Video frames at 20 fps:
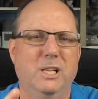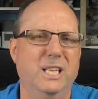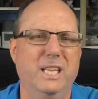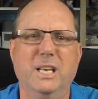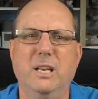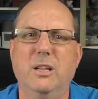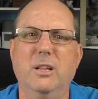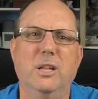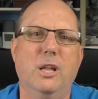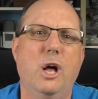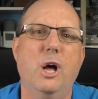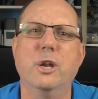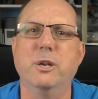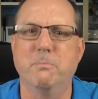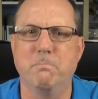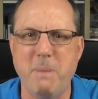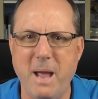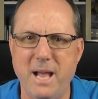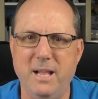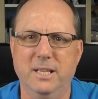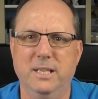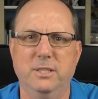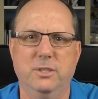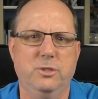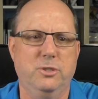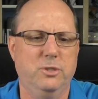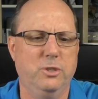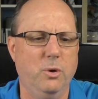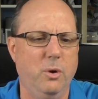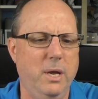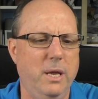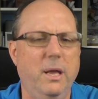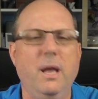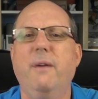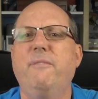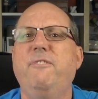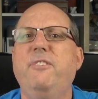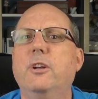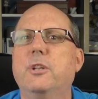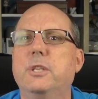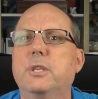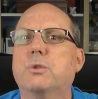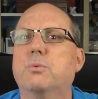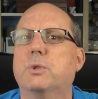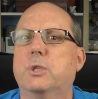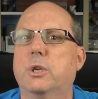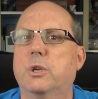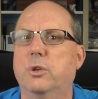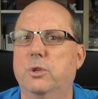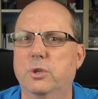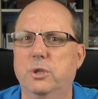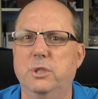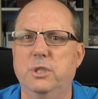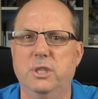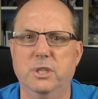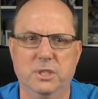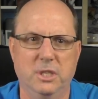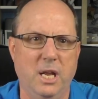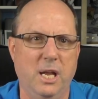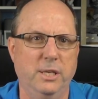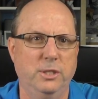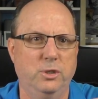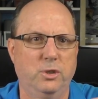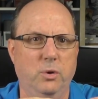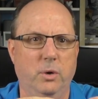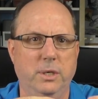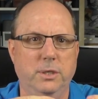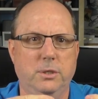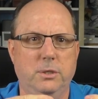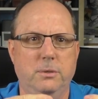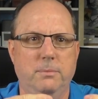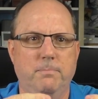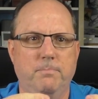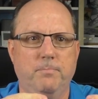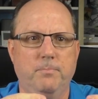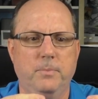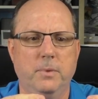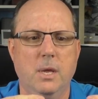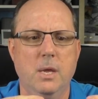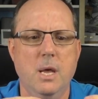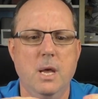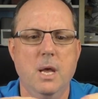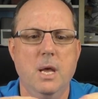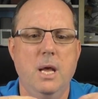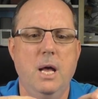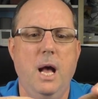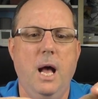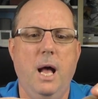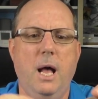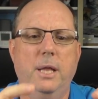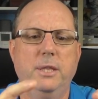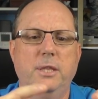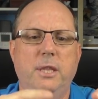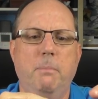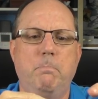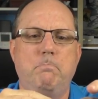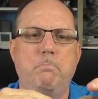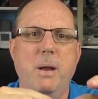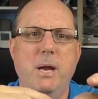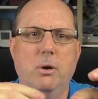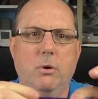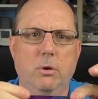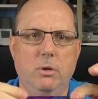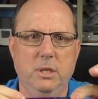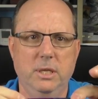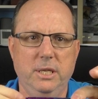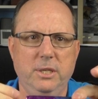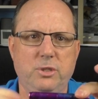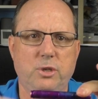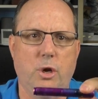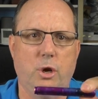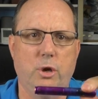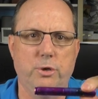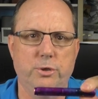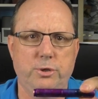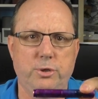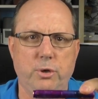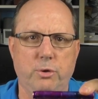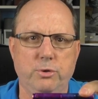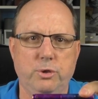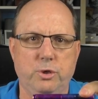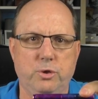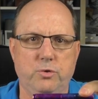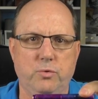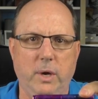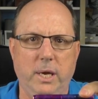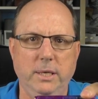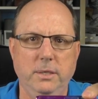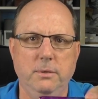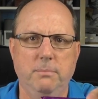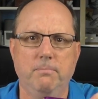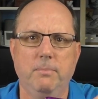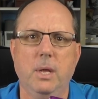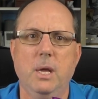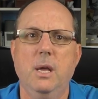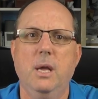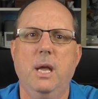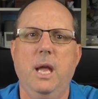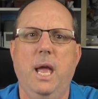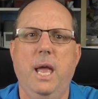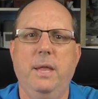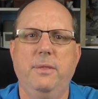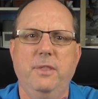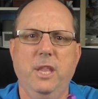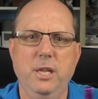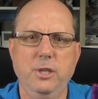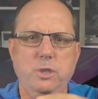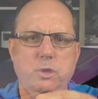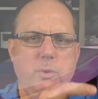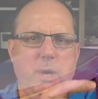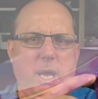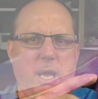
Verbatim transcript: a little unbalanced. So I, I feel this was a good design choice. Uh, the barrel is also straight, and then you